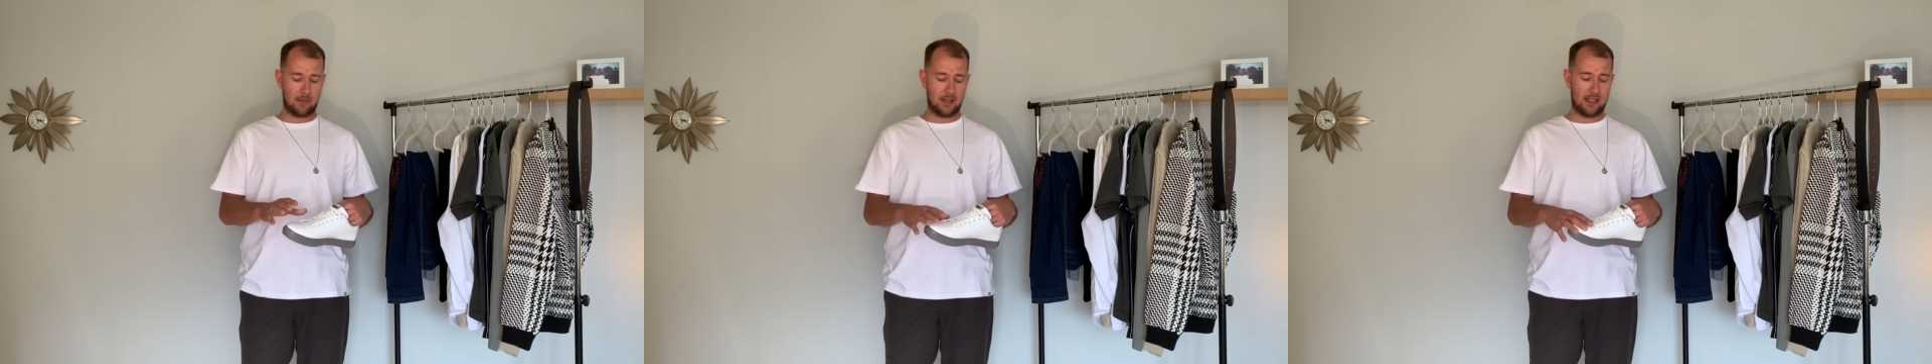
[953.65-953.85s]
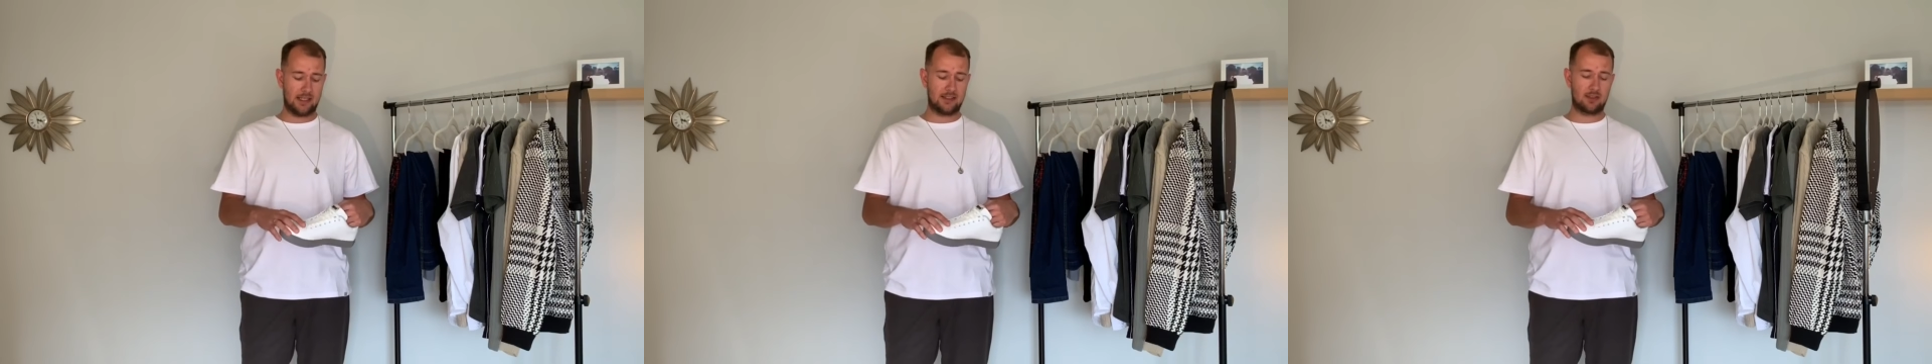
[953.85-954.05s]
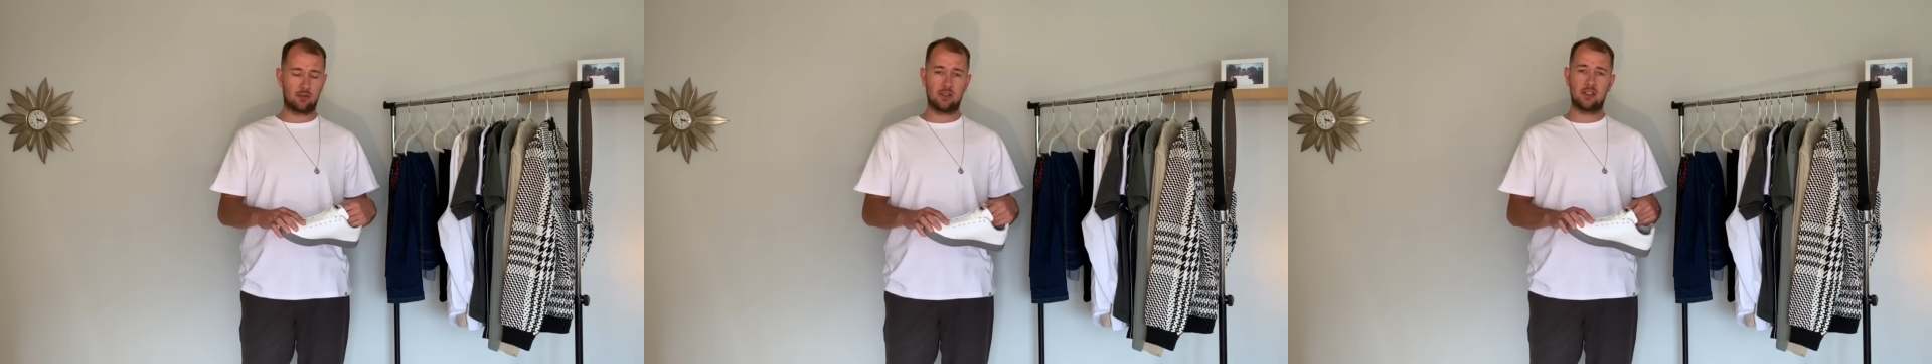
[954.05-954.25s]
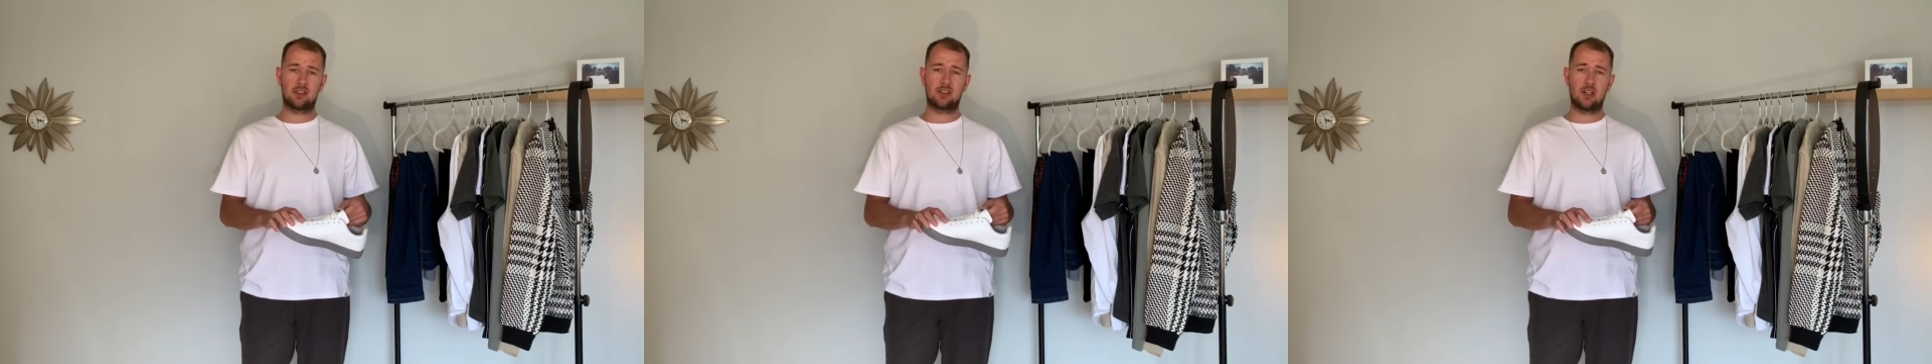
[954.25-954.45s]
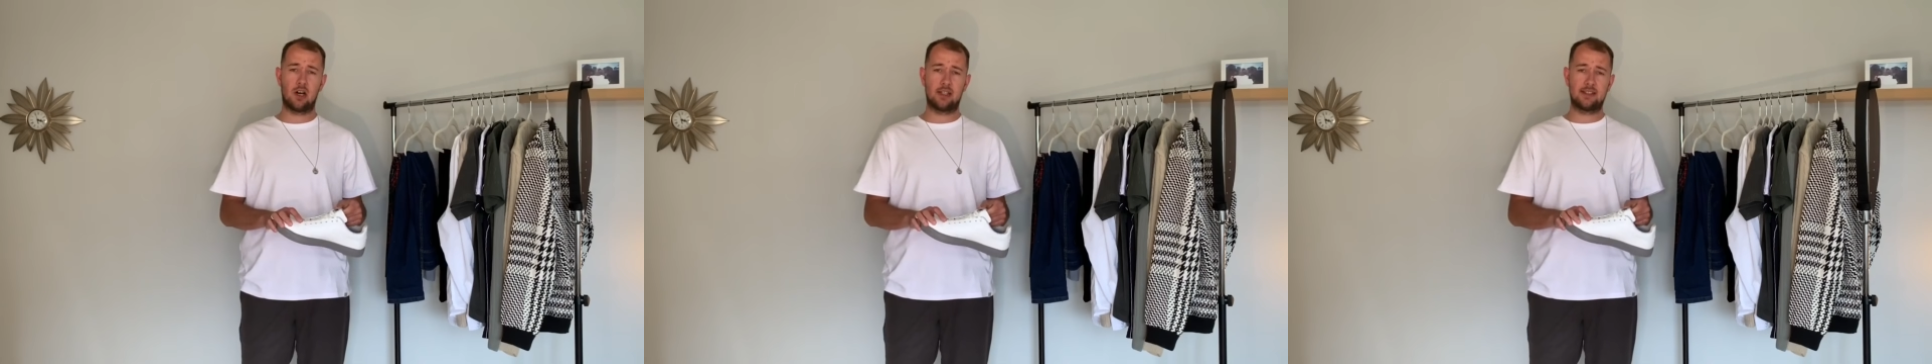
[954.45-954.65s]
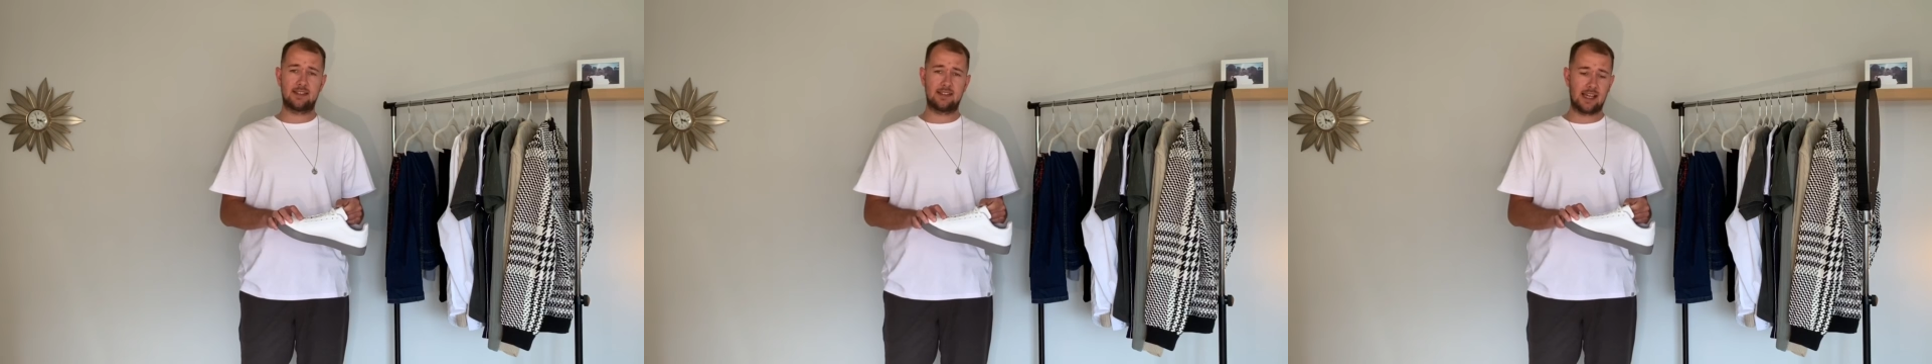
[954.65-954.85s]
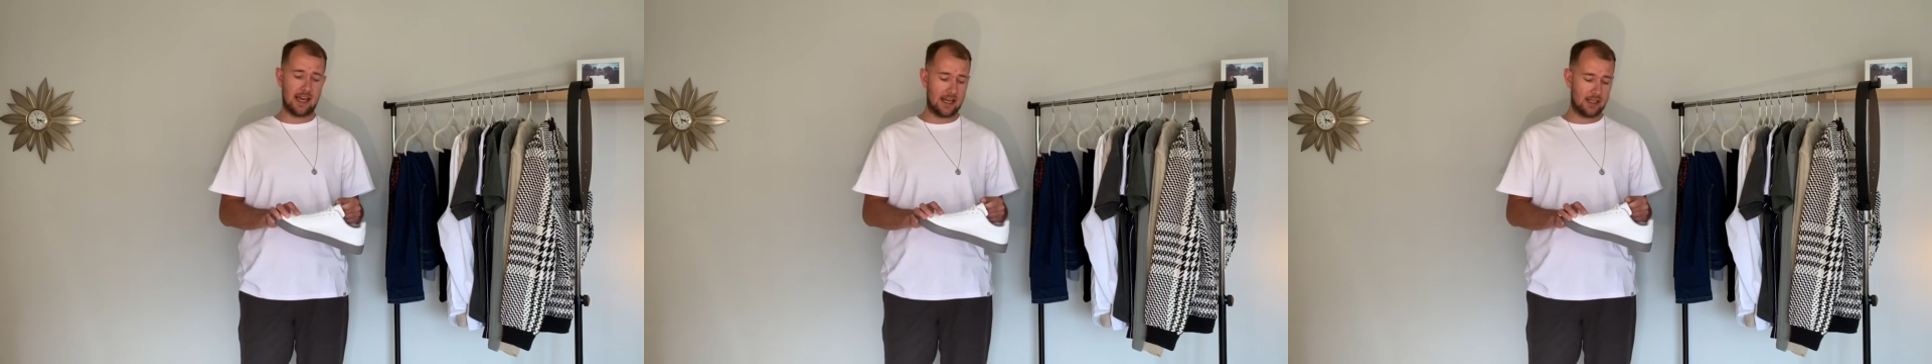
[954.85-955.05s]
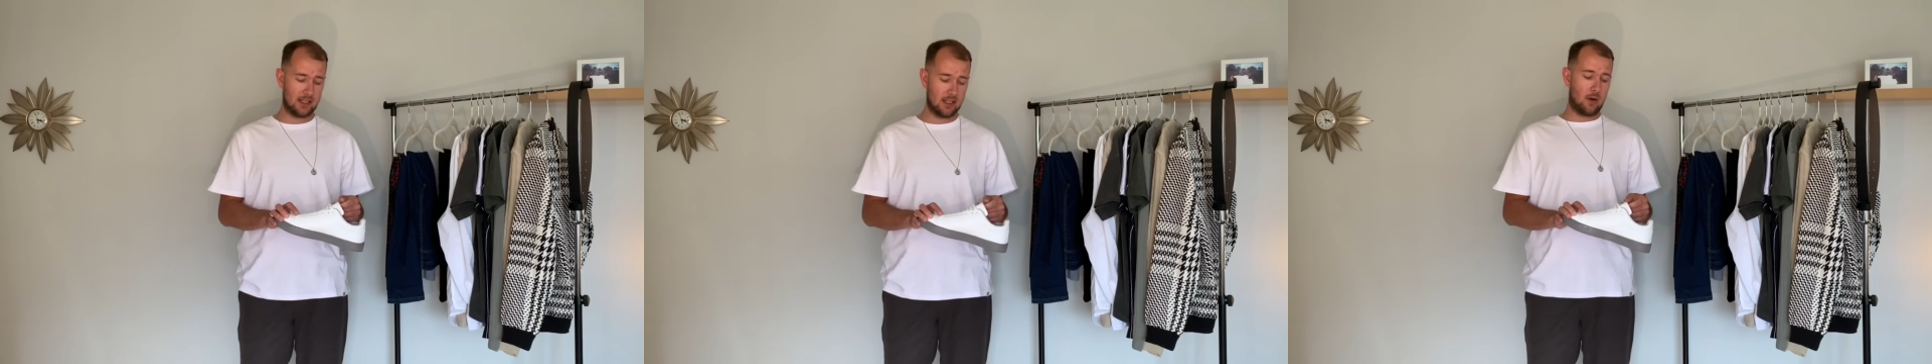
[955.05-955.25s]
These are in a size
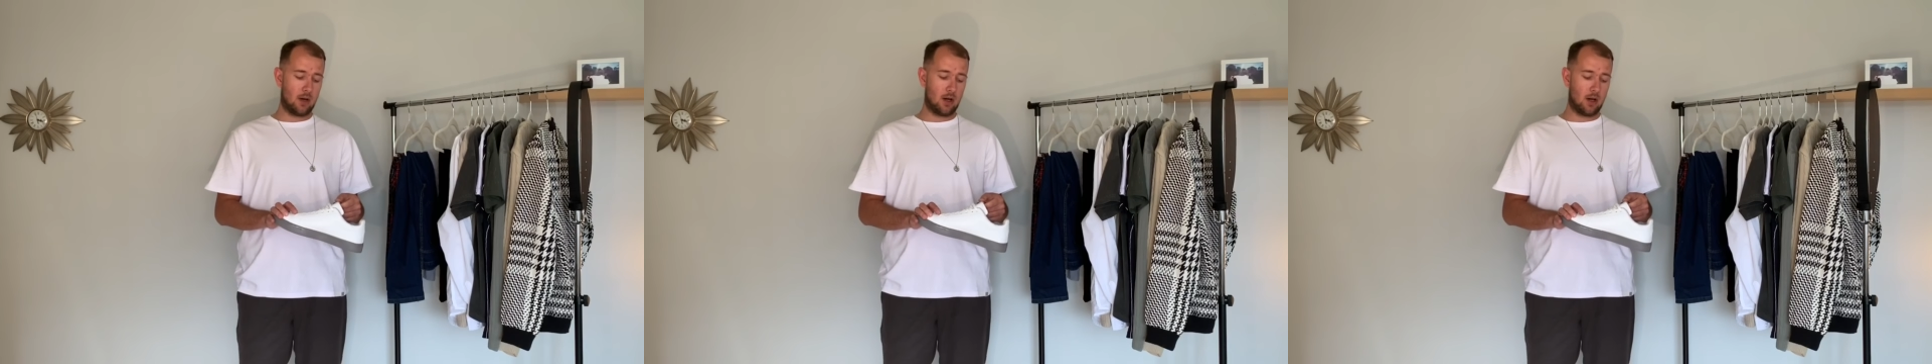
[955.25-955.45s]
10.